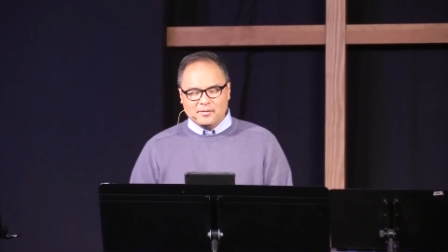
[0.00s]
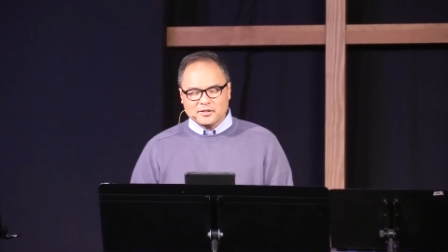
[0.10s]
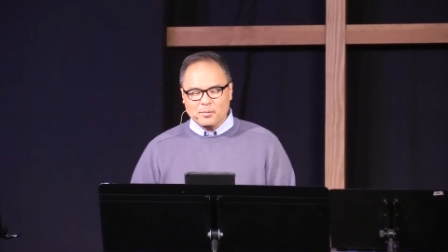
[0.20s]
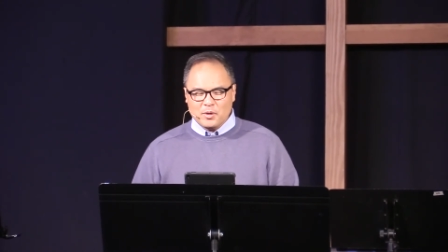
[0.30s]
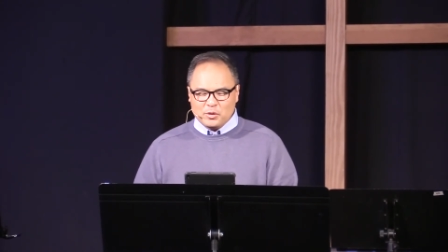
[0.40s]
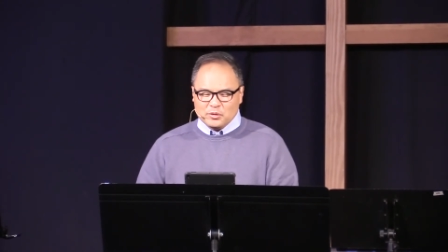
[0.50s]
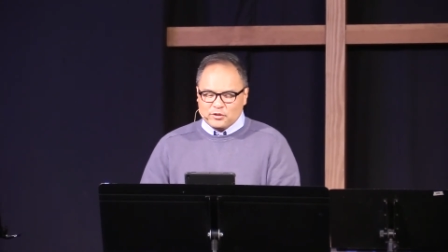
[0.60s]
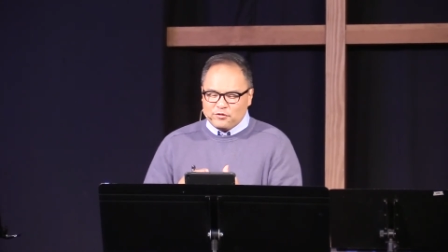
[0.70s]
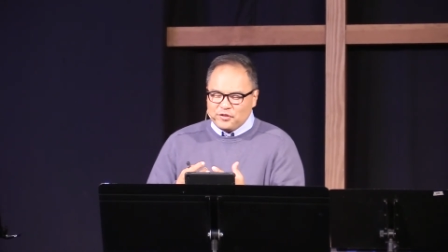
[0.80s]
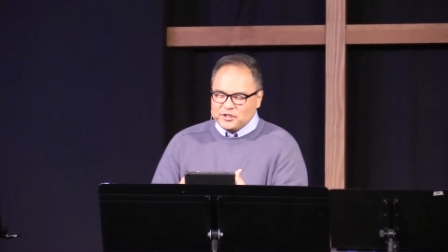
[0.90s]
Someone who
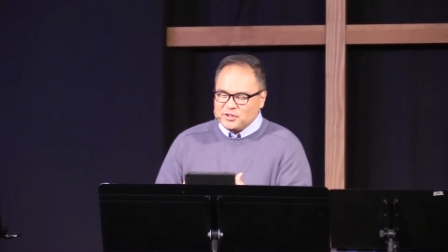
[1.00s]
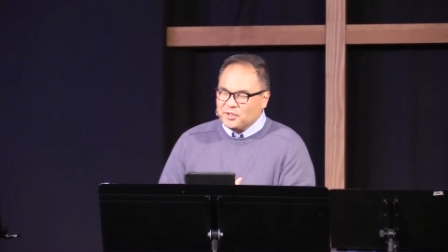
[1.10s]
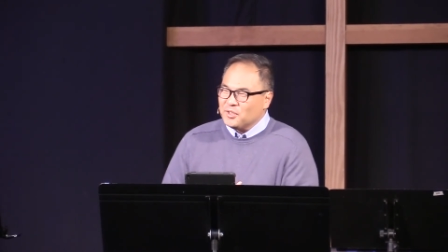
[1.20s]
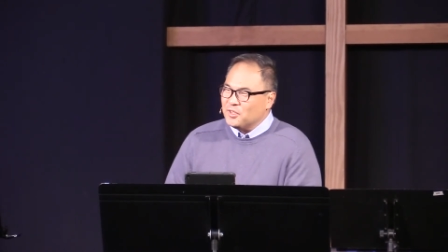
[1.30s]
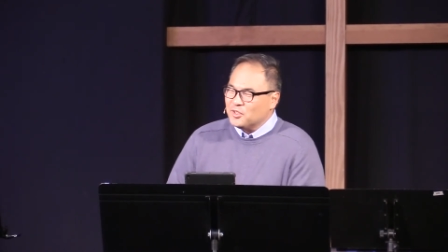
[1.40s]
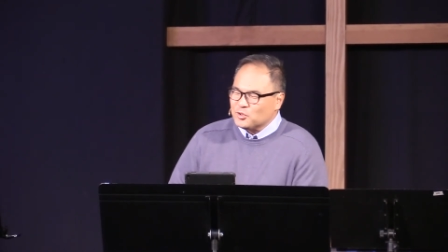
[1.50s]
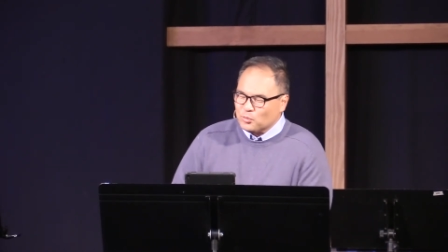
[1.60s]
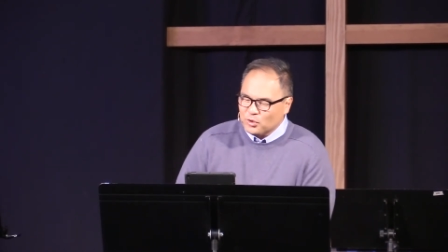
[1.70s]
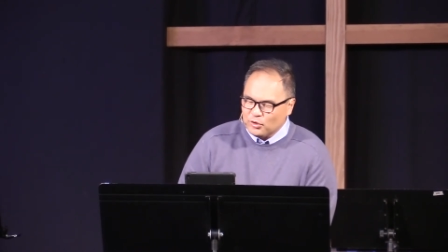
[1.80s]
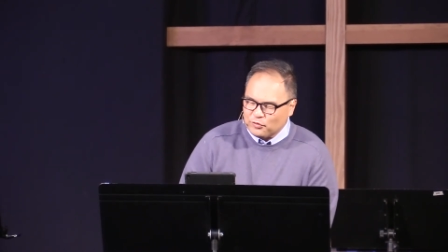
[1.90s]
is fishing in this
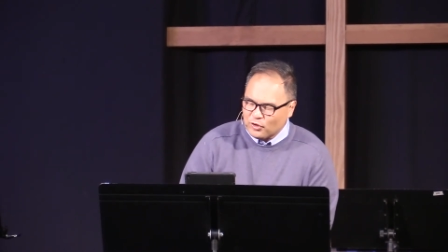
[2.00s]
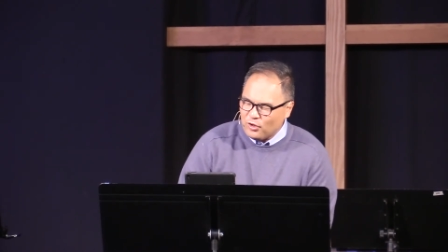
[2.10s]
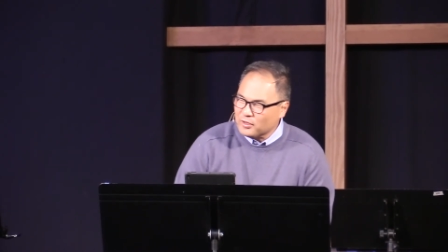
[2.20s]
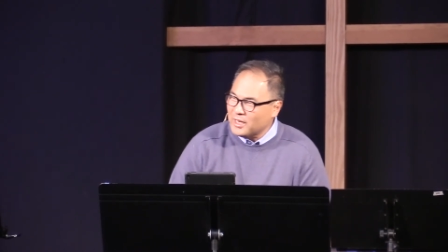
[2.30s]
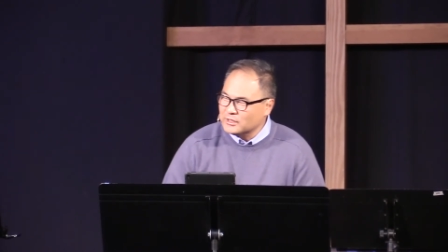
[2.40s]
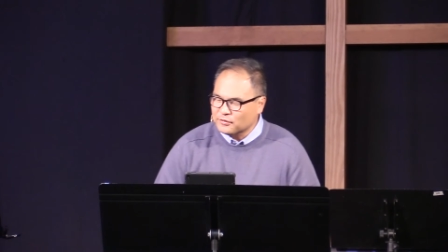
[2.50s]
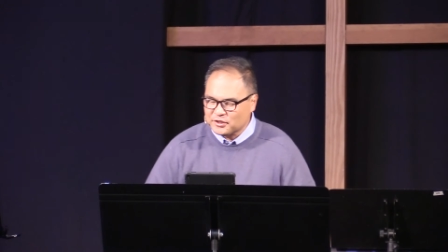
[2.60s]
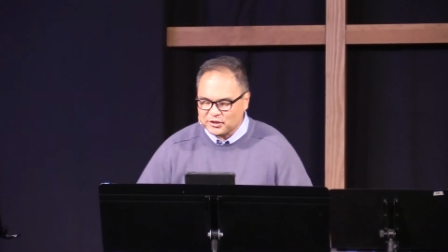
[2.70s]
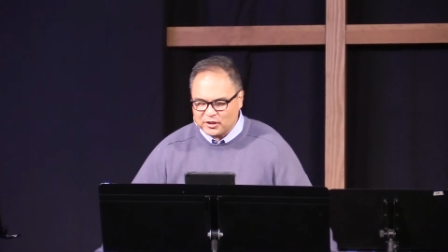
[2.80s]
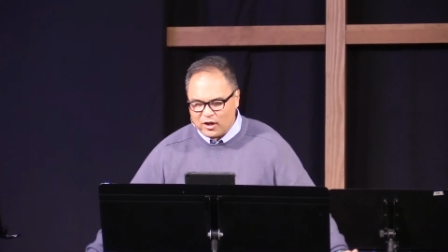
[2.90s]
world for all kinds of
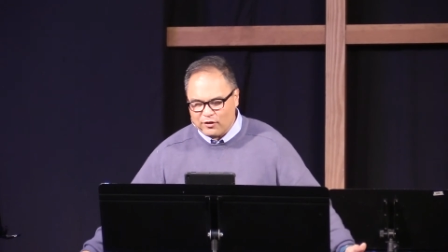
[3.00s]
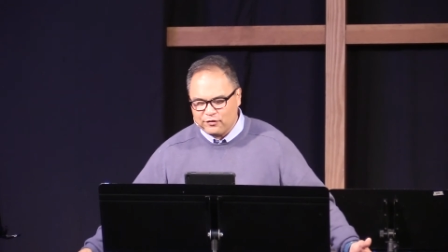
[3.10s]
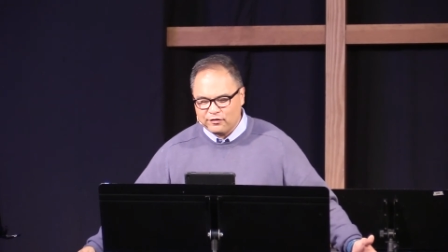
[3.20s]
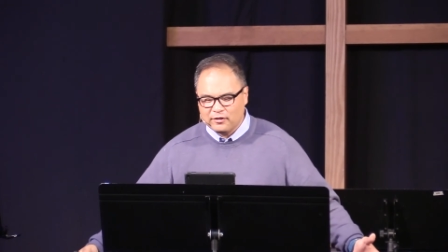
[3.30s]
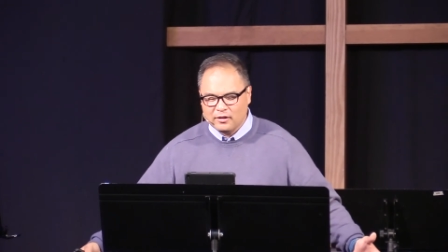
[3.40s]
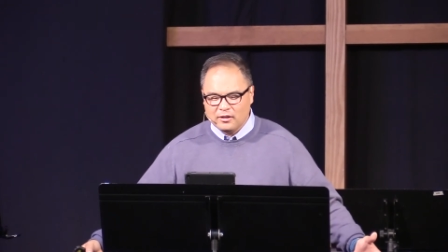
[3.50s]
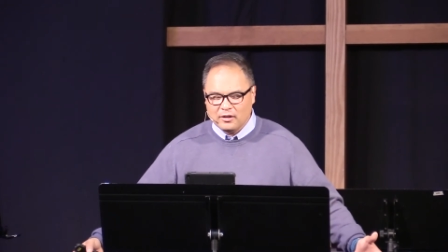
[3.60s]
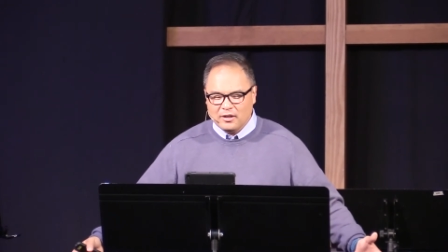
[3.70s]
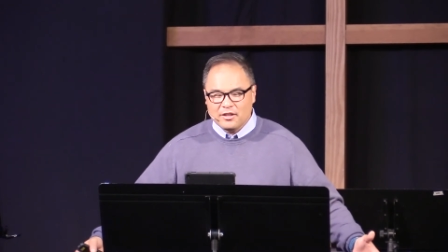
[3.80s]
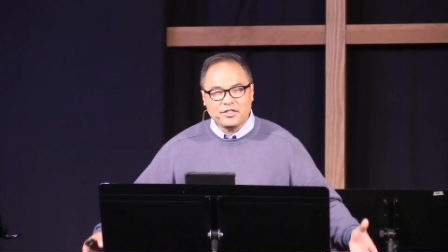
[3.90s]
stuff,
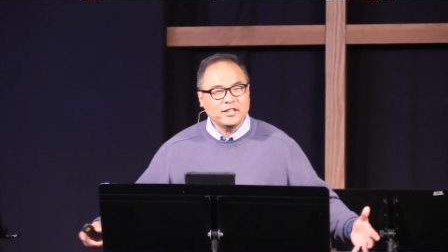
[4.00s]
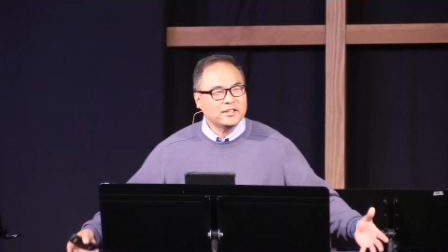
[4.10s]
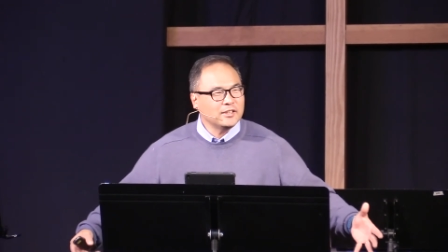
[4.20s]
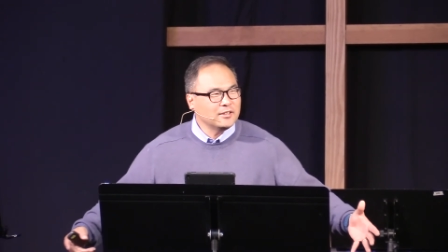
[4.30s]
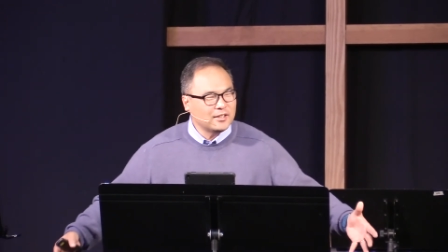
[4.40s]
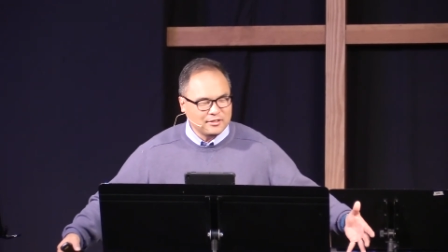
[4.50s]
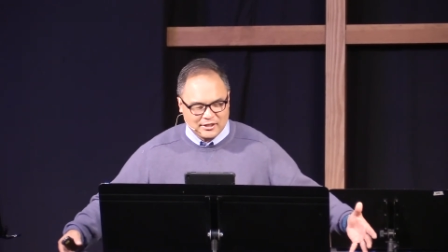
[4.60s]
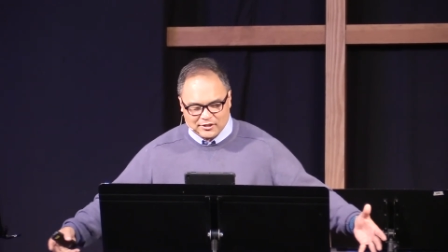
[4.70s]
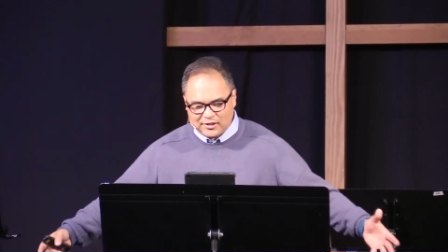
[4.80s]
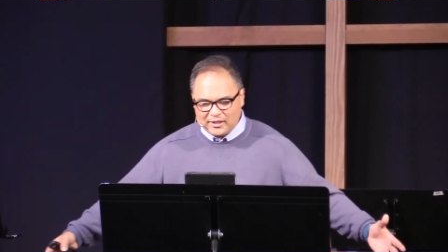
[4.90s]
thinking that
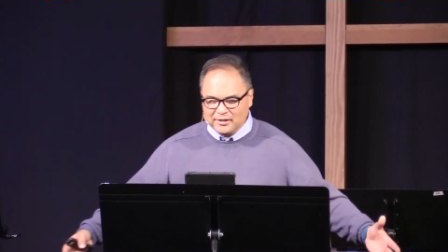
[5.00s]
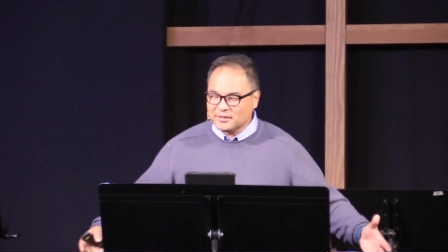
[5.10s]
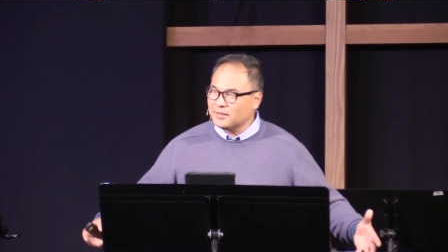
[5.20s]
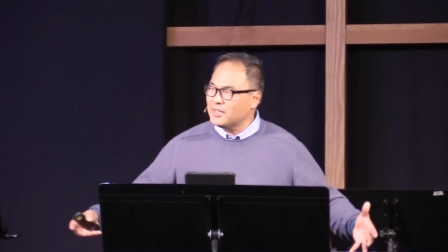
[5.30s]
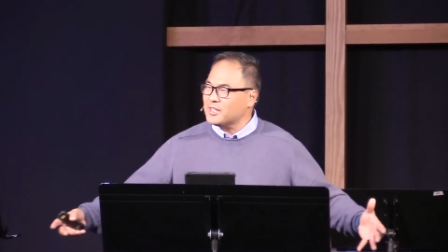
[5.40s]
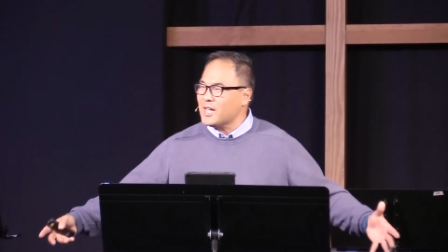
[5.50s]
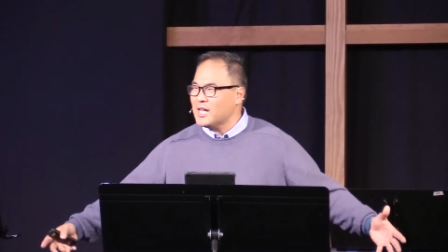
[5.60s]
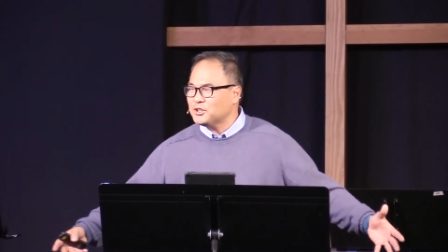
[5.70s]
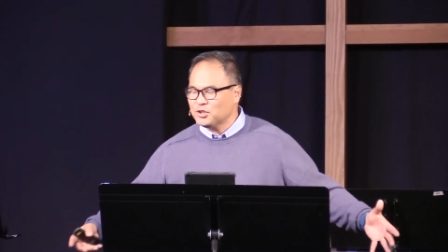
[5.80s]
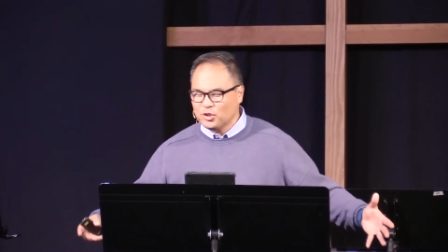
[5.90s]
these things that they
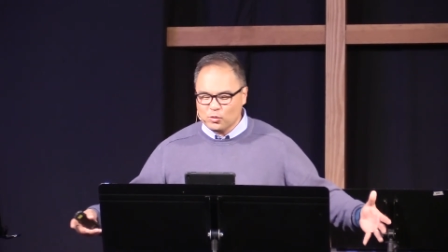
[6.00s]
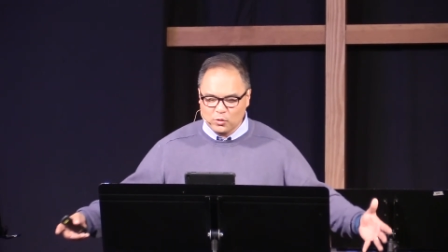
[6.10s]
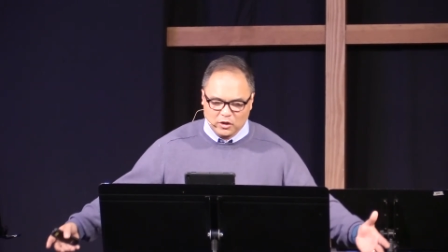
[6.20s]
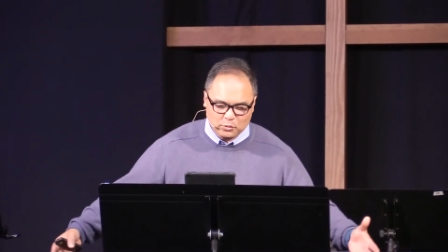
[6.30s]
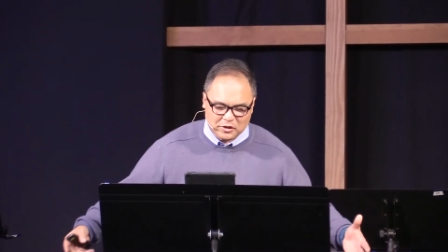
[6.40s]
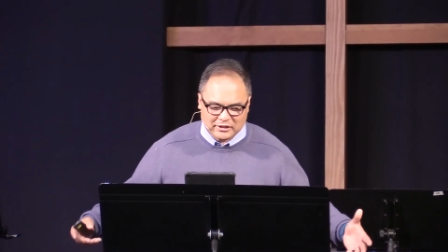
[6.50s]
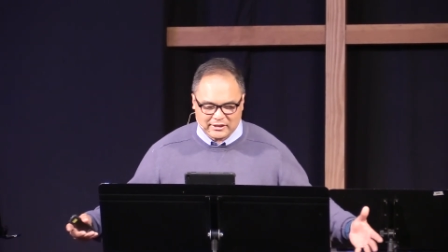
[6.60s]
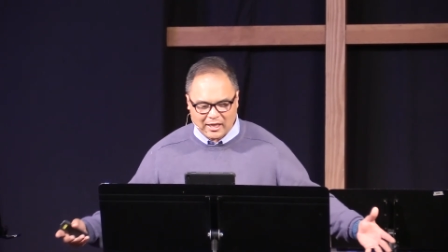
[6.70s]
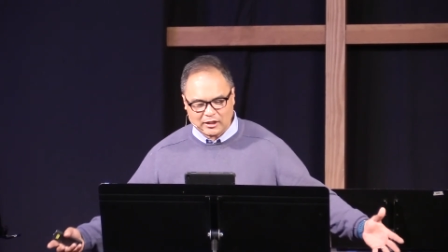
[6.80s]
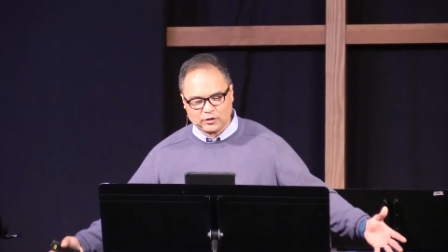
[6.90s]
catch in the world will
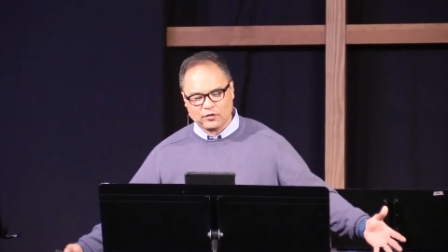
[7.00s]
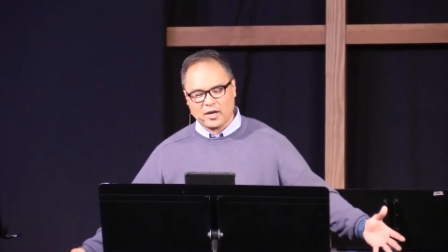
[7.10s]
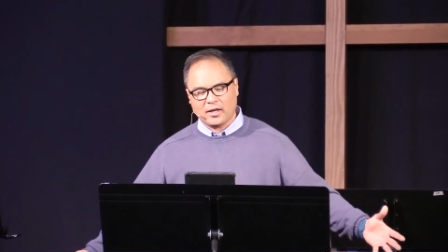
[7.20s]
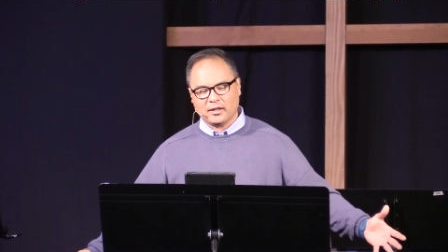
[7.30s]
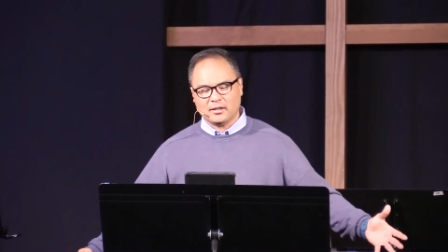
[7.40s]
satisfy.